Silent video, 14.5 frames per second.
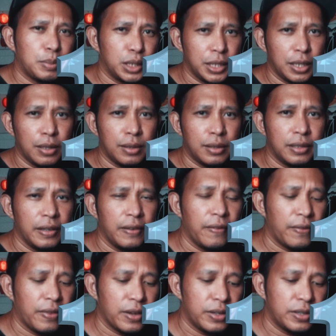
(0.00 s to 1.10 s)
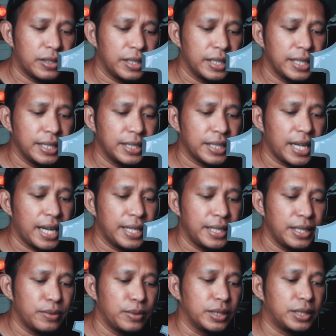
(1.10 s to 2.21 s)
particular if there is
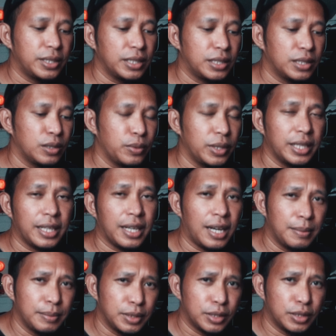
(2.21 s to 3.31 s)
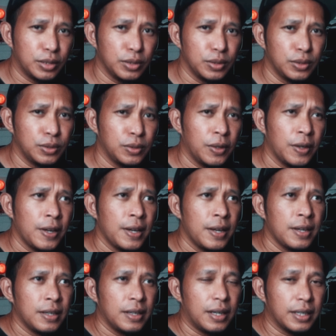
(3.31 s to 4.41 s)
any restriction when it comes to
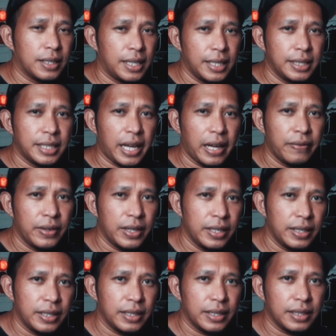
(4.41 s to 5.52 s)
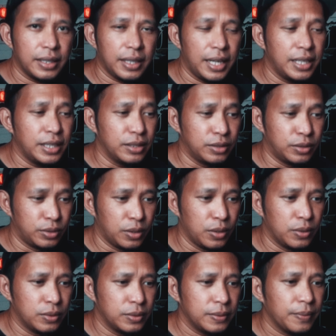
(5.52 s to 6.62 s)
kids having a
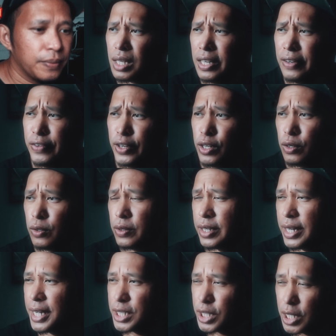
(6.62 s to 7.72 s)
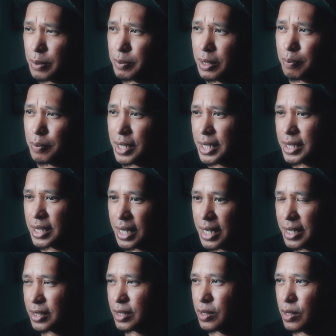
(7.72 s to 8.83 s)
drone. If you know the age limit, please
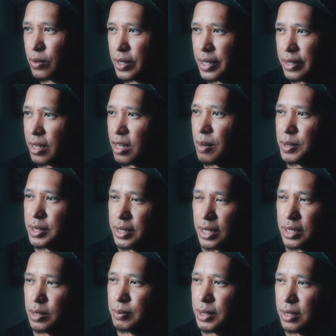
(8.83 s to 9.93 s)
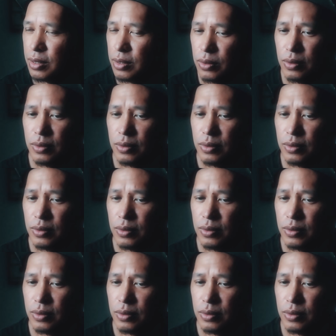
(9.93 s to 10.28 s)
let us know in the comment section below.